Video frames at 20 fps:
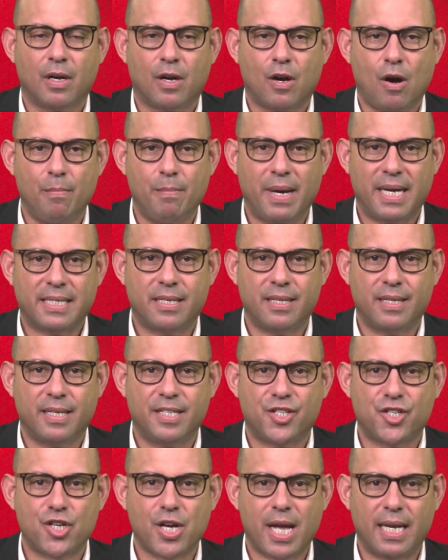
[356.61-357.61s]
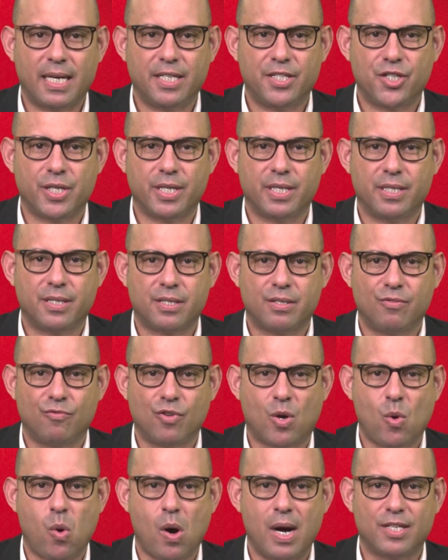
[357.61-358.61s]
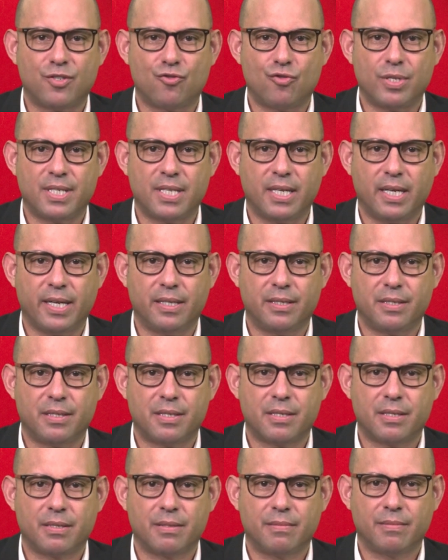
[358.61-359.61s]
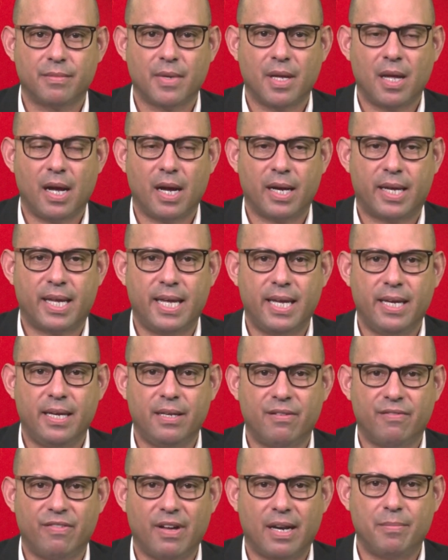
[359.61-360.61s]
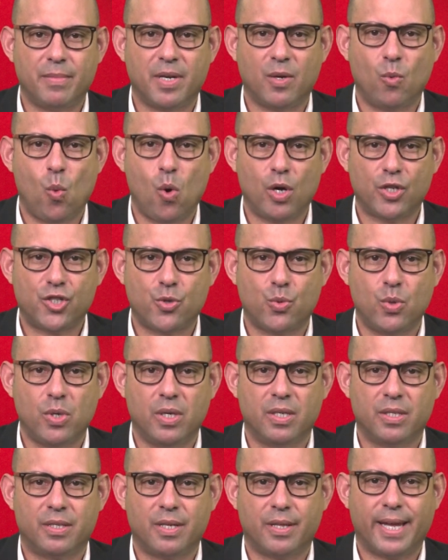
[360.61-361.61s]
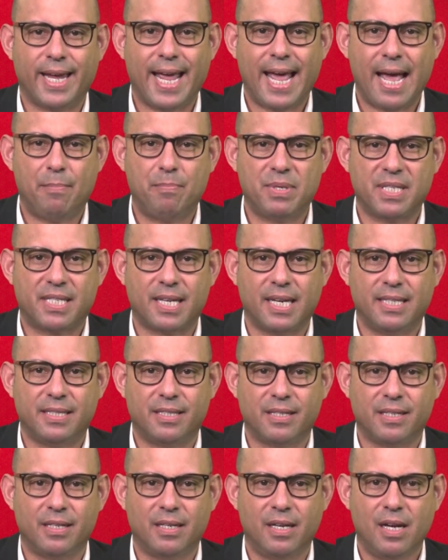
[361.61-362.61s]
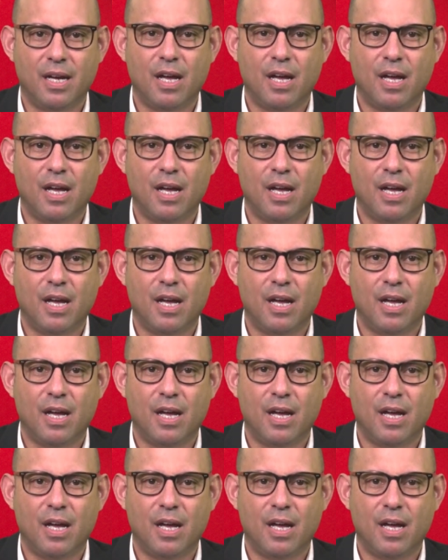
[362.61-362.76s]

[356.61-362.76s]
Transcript: Combating these challenges requires resilience, a key development watchword at the epicenter